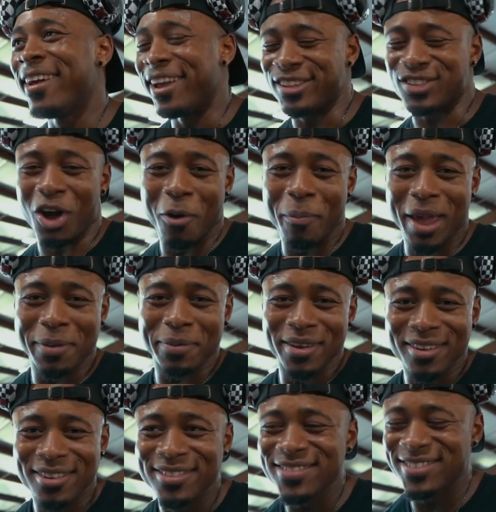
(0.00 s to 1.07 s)
It's called Baby.
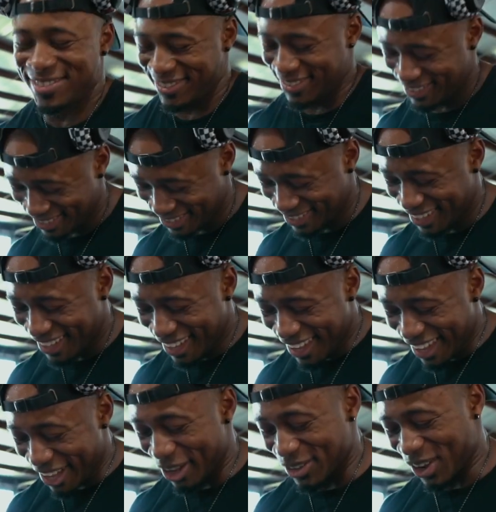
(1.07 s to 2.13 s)

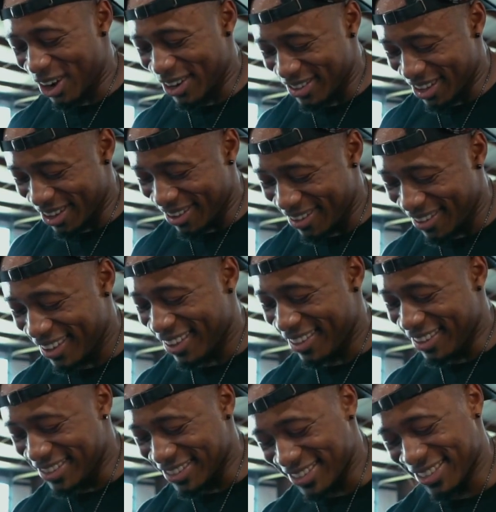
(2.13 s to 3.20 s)
It goes hard though.
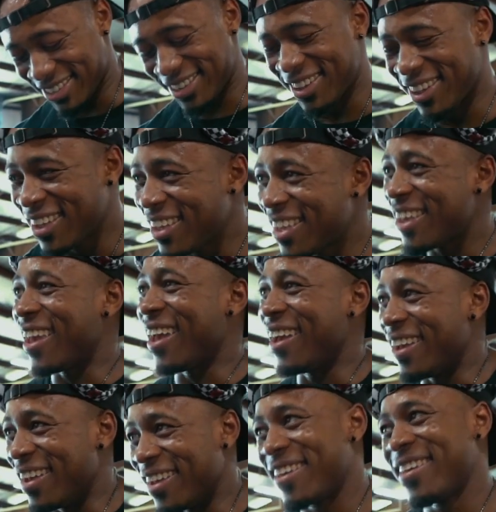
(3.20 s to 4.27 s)
This is this.
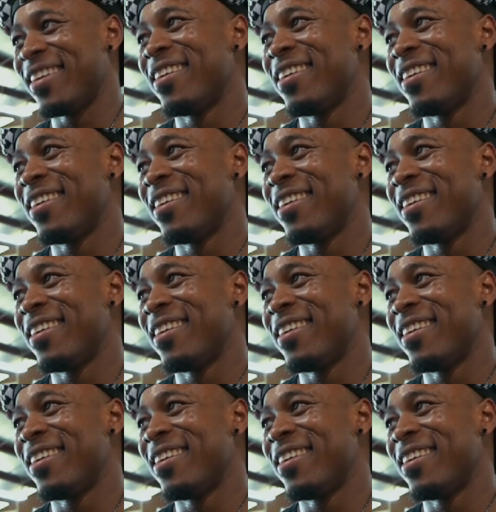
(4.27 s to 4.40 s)
Hey.